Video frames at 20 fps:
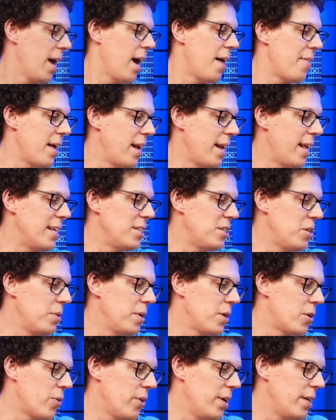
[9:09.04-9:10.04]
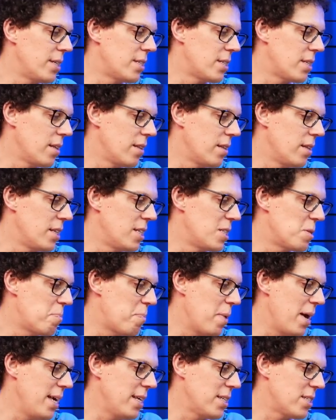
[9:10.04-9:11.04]
And then as you increase the
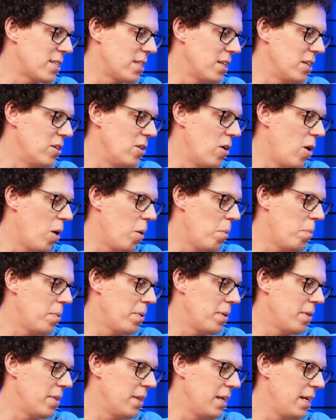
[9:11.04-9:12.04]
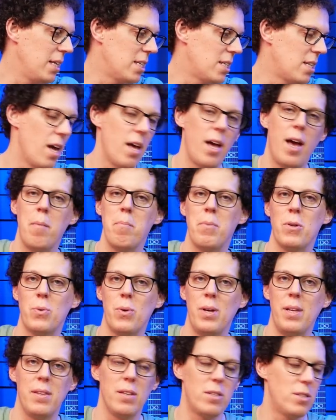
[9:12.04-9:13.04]
space knob, the time
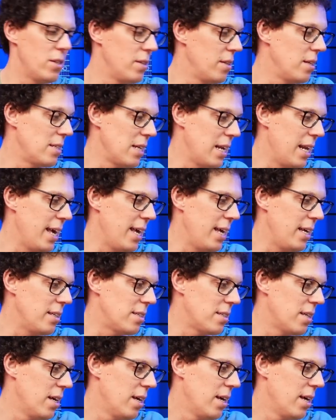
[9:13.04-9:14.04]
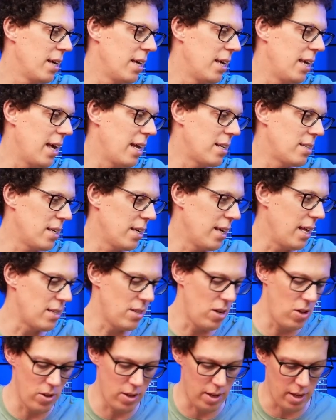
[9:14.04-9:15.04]
between the delays gets
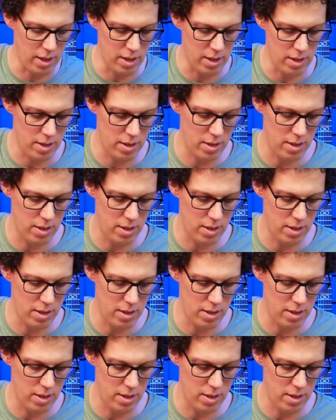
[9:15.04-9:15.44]
longer.